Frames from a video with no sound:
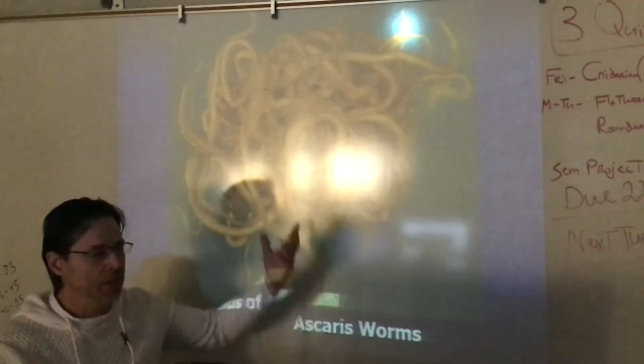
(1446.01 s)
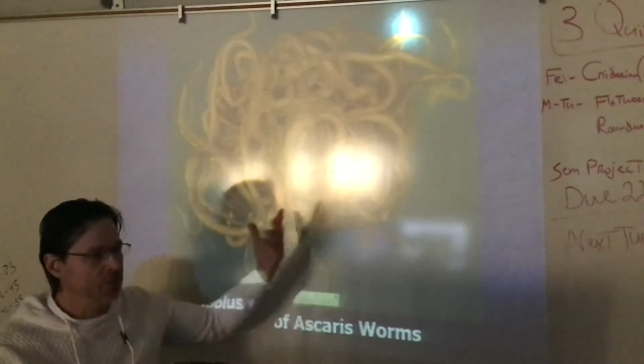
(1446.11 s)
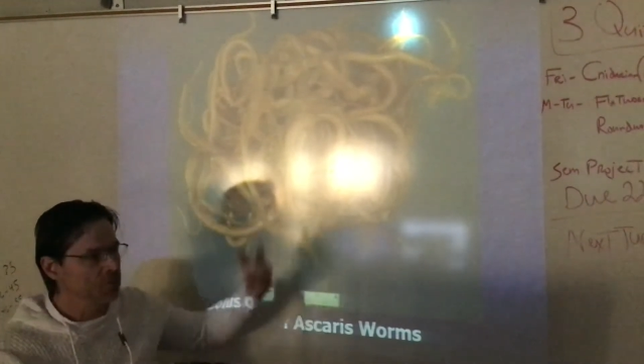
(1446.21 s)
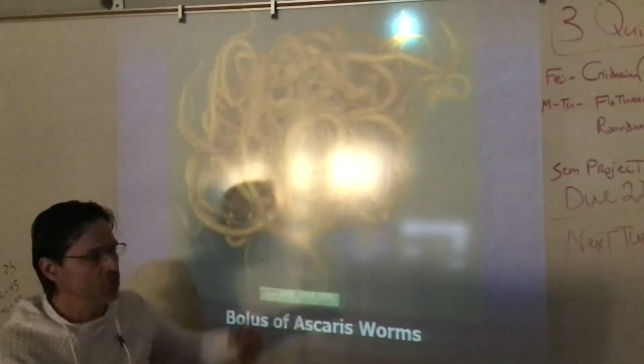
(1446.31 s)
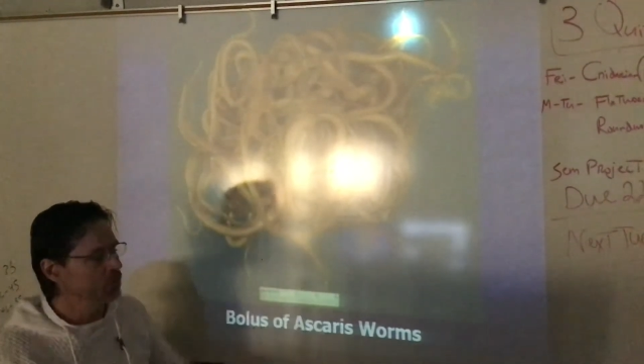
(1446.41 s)

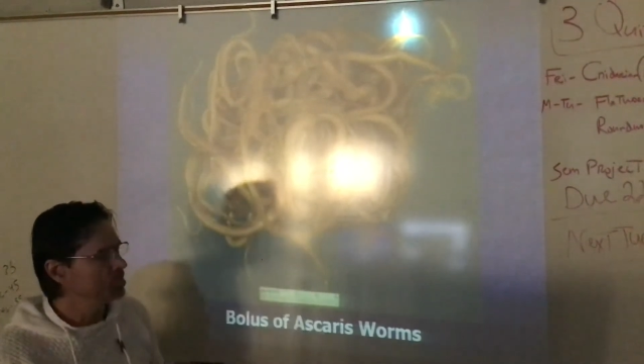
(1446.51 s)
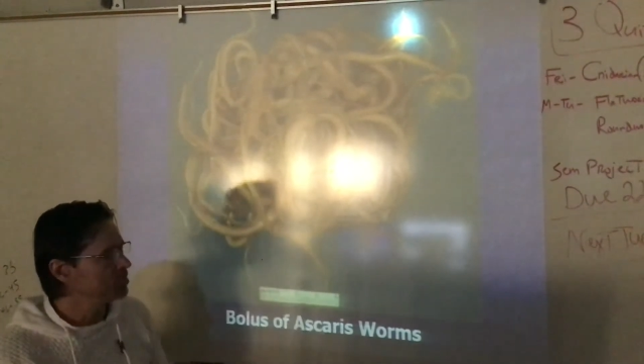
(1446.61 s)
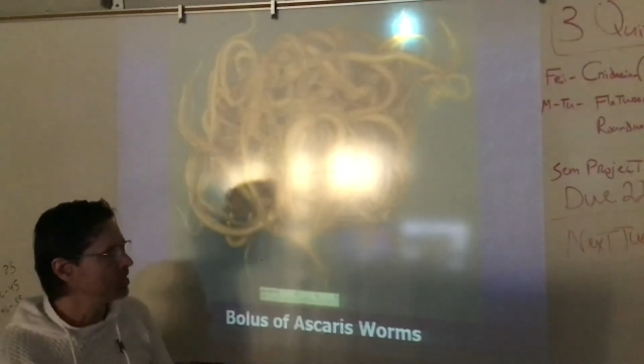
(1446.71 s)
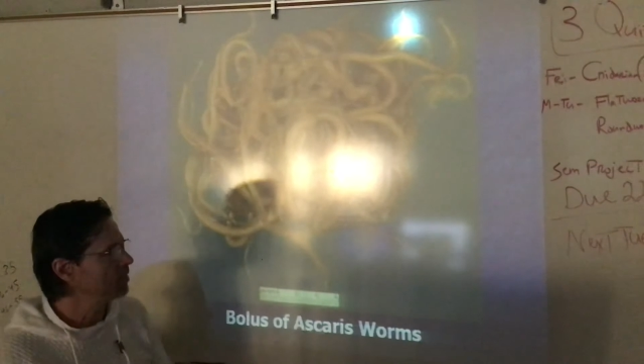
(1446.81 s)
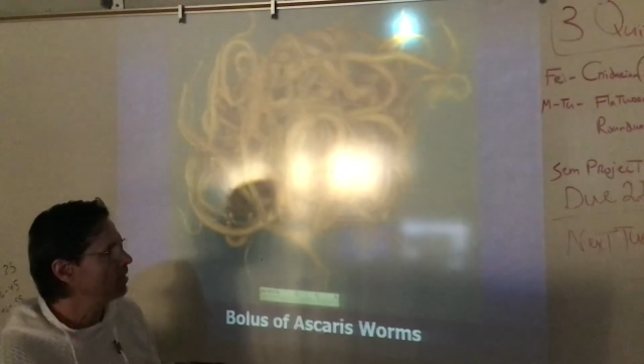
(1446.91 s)
showing some
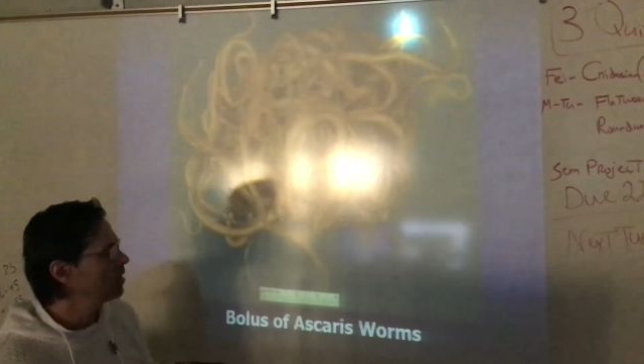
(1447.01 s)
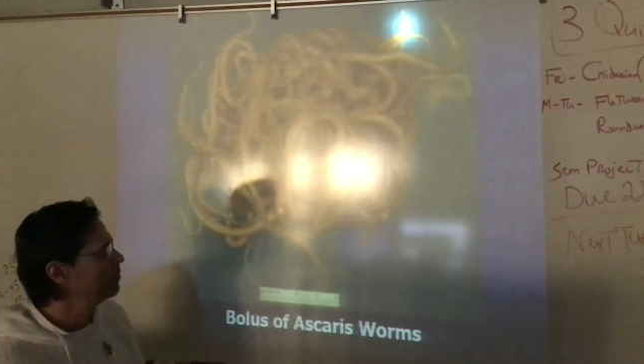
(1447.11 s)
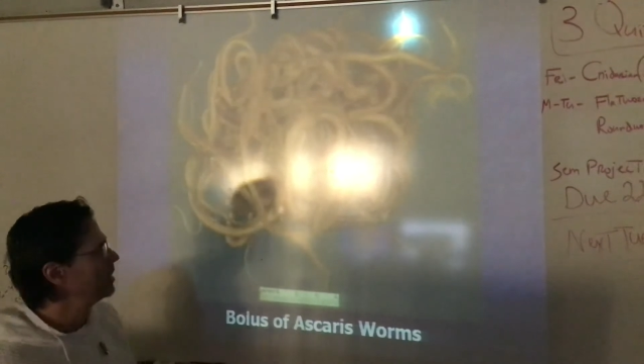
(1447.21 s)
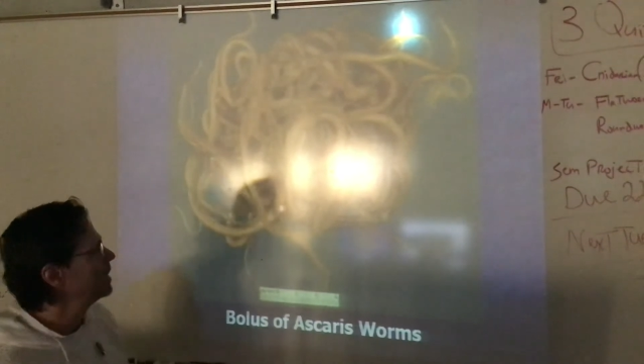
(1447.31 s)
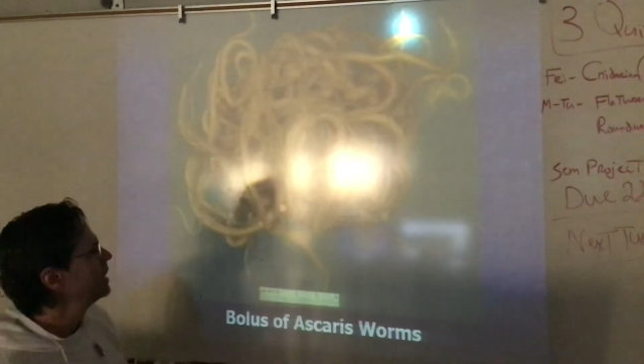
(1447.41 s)
stuff on them,
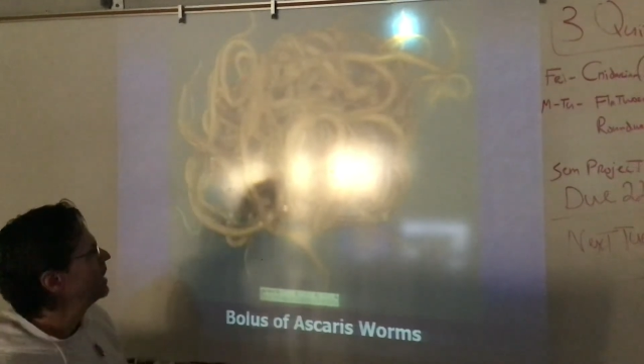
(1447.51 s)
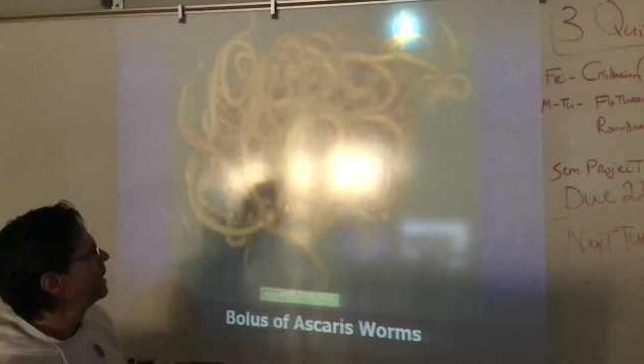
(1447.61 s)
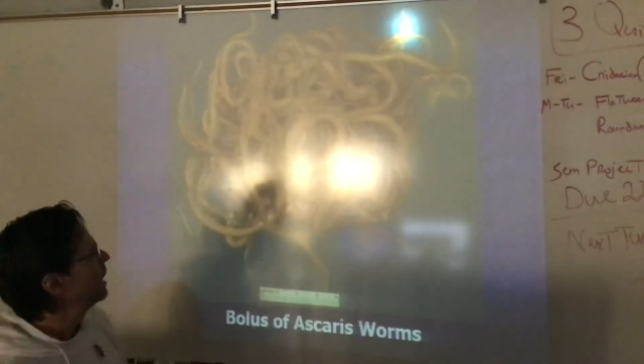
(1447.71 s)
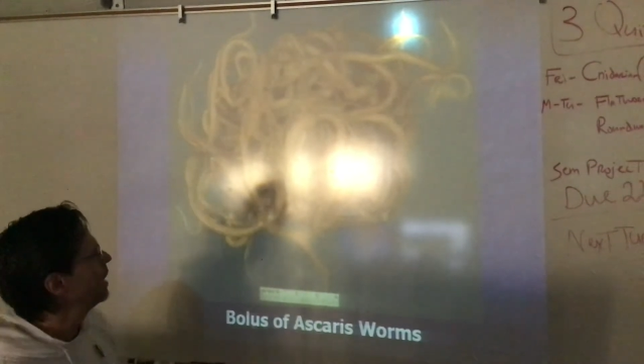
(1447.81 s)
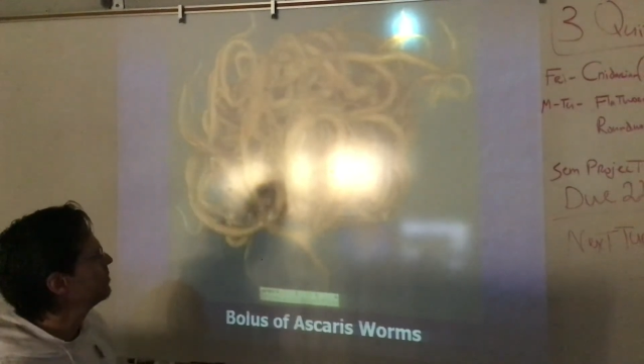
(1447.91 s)

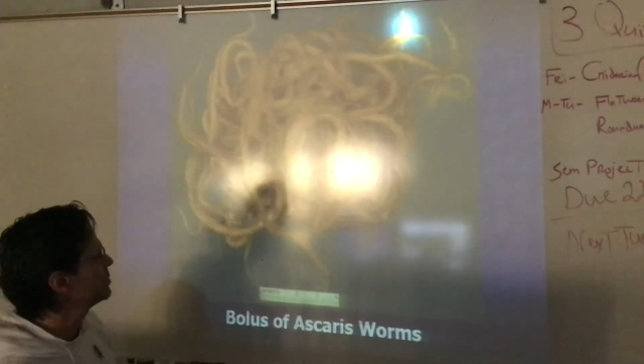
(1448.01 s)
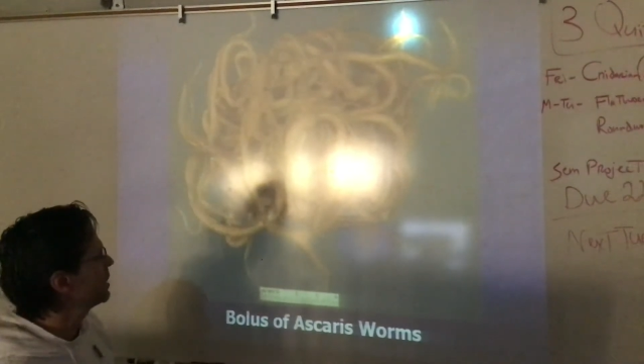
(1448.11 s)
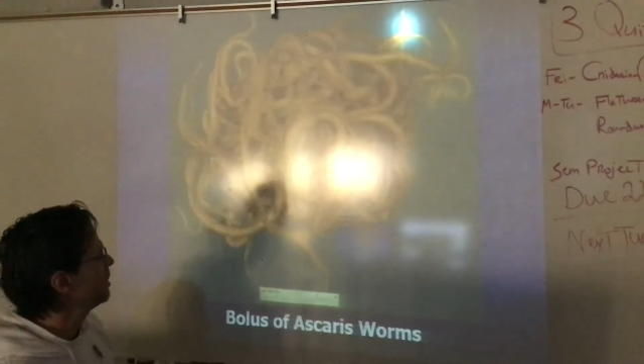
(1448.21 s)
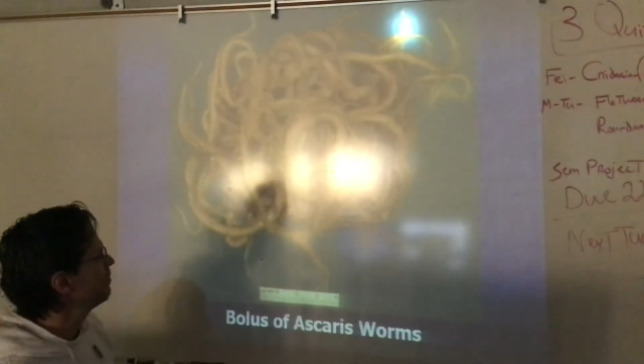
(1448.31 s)
but just kind of